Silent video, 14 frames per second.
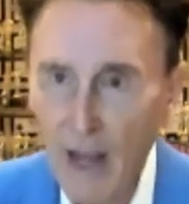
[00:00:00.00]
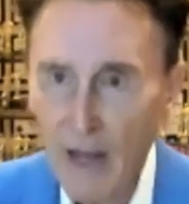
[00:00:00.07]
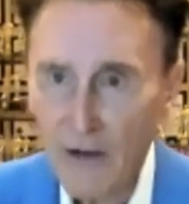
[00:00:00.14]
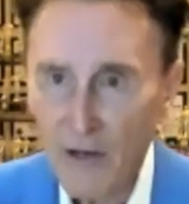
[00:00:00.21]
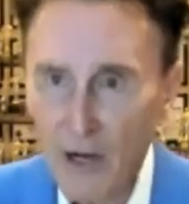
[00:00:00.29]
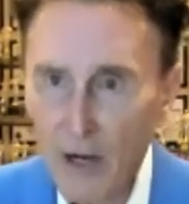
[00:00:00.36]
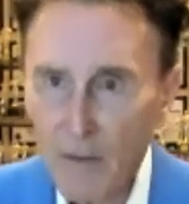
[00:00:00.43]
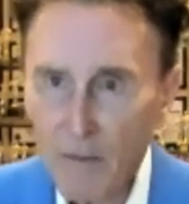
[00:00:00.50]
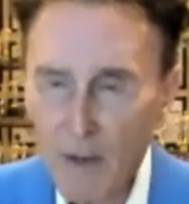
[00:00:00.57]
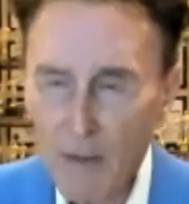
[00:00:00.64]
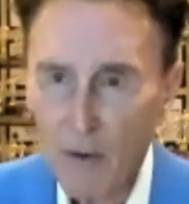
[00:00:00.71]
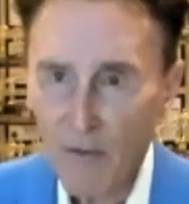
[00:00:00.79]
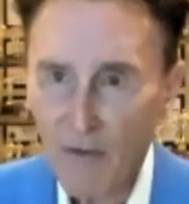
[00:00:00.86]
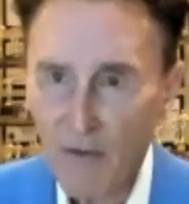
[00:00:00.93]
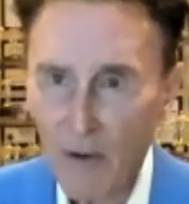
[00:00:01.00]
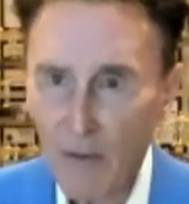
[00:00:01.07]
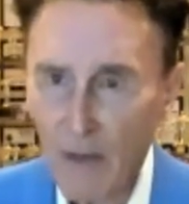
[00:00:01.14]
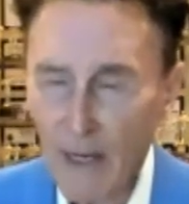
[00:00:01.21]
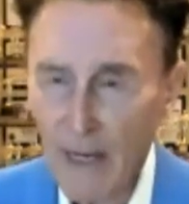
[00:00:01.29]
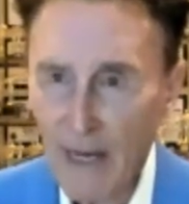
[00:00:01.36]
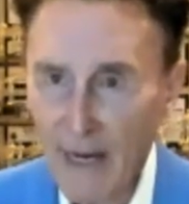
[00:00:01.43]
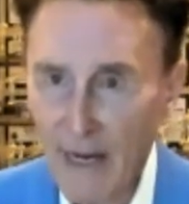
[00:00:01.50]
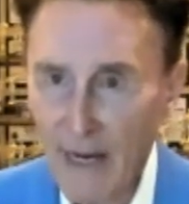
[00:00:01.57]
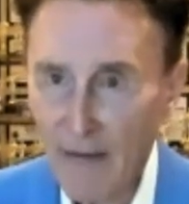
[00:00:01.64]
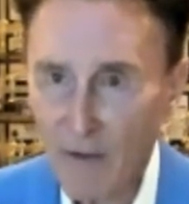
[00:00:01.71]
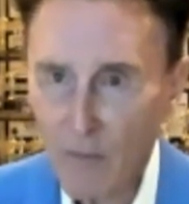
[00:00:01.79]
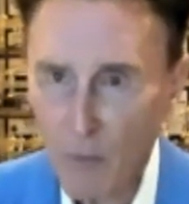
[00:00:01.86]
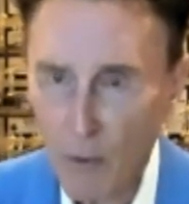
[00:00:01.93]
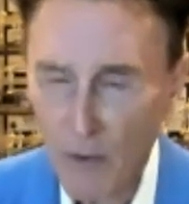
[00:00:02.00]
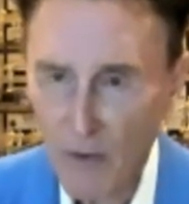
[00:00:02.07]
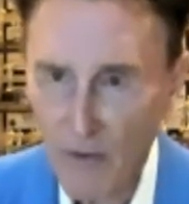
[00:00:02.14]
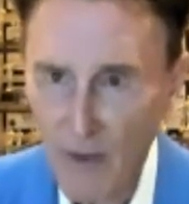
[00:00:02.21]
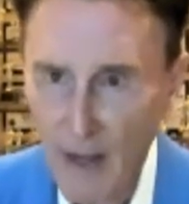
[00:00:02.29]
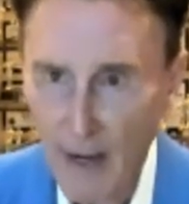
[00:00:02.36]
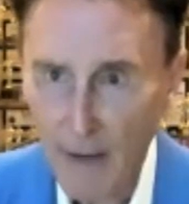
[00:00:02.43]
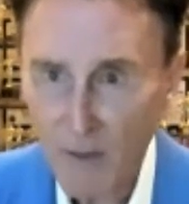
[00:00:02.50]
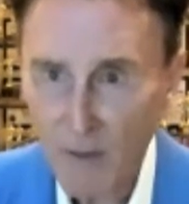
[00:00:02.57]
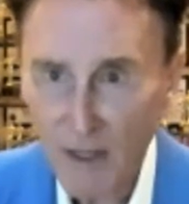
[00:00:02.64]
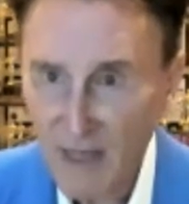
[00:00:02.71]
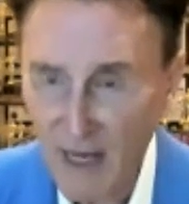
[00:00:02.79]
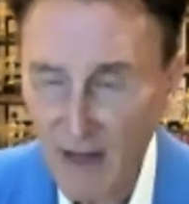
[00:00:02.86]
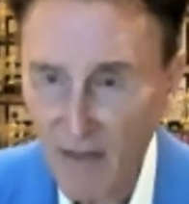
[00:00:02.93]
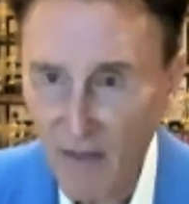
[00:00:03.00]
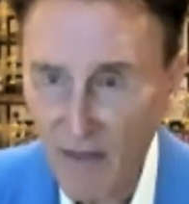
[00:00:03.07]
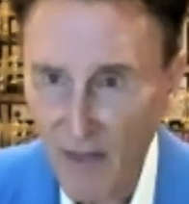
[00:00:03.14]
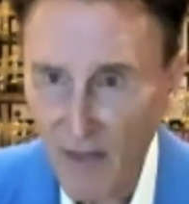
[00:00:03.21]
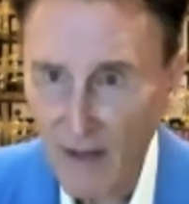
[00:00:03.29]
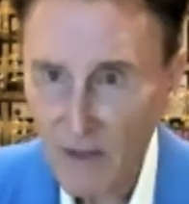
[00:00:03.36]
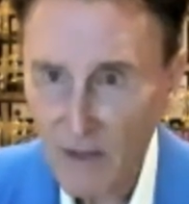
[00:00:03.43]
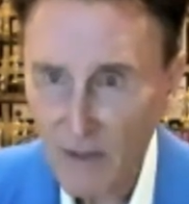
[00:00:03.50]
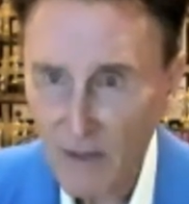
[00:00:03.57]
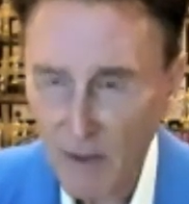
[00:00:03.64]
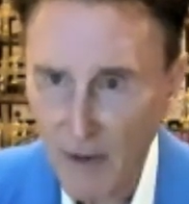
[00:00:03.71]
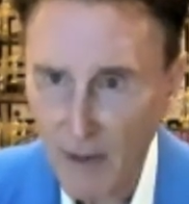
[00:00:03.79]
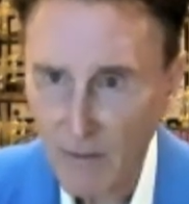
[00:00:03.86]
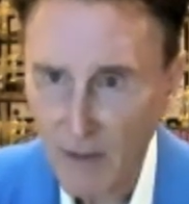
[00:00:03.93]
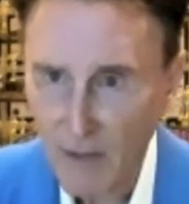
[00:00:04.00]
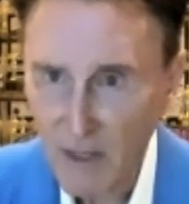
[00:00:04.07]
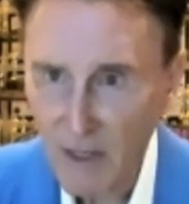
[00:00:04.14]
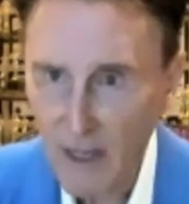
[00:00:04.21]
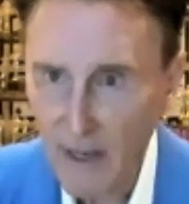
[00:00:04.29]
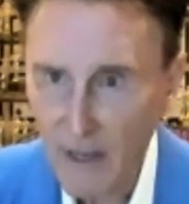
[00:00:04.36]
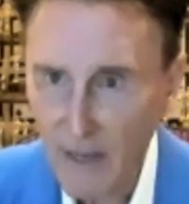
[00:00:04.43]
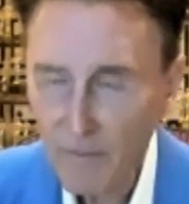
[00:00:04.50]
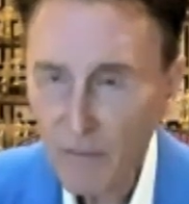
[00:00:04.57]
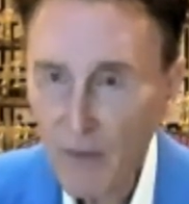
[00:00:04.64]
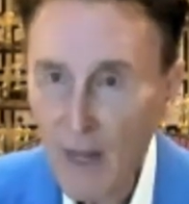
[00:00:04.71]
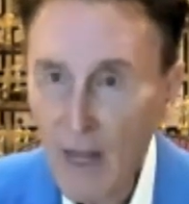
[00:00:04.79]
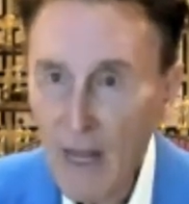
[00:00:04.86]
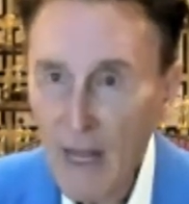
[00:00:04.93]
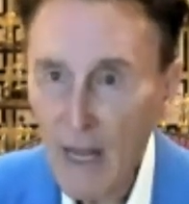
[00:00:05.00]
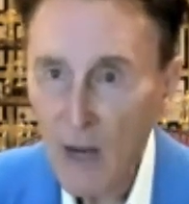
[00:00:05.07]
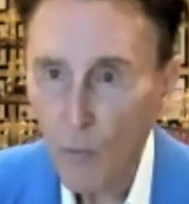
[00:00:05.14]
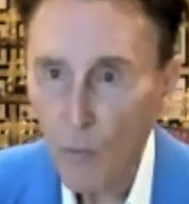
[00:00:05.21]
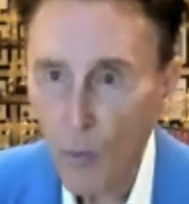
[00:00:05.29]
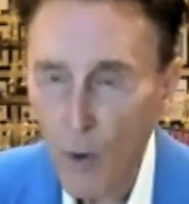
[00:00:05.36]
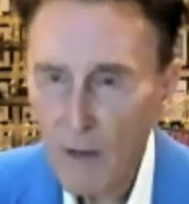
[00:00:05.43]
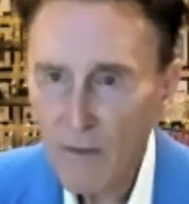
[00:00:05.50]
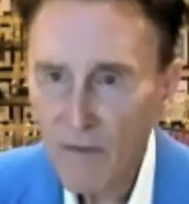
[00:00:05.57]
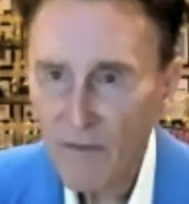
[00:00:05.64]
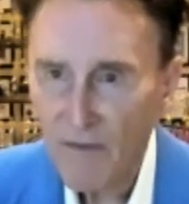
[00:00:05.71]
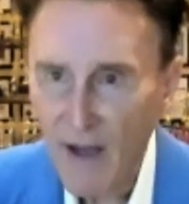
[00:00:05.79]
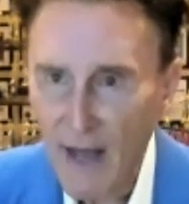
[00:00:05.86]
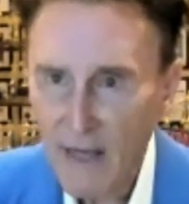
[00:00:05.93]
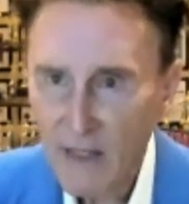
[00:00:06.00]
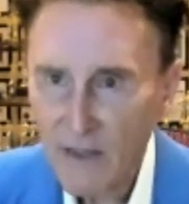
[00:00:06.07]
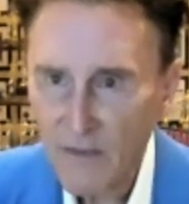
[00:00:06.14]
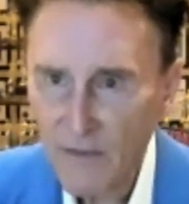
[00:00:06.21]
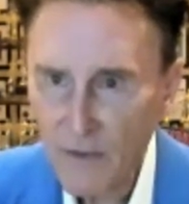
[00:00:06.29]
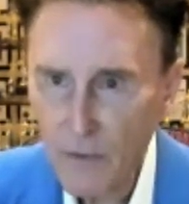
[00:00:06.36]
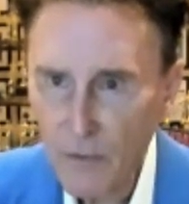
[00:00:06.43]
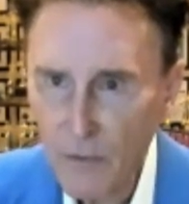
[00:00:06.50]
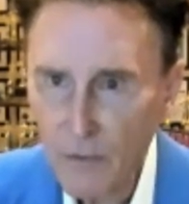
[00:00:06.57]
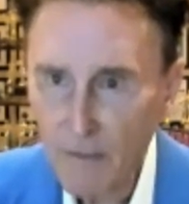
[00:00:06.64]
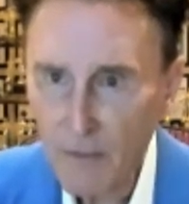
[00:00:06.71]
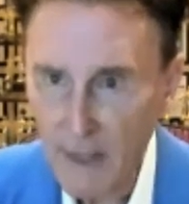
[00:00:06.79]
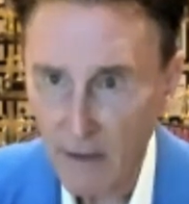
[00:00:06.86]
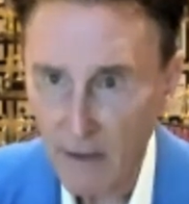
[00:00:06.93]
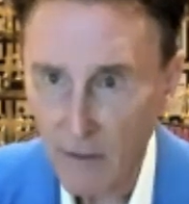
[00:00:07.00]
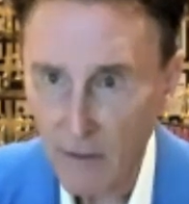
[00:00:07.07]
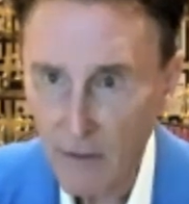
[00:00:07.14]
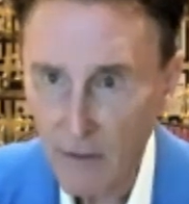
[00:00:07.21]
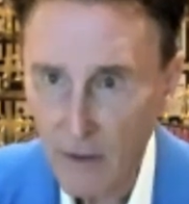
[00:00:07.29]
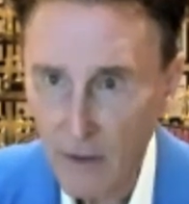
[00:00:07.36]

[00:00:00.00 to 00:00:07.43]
And young people are frequently getting even more than that, up to 10,000 milligrams a day. In one fast food meal,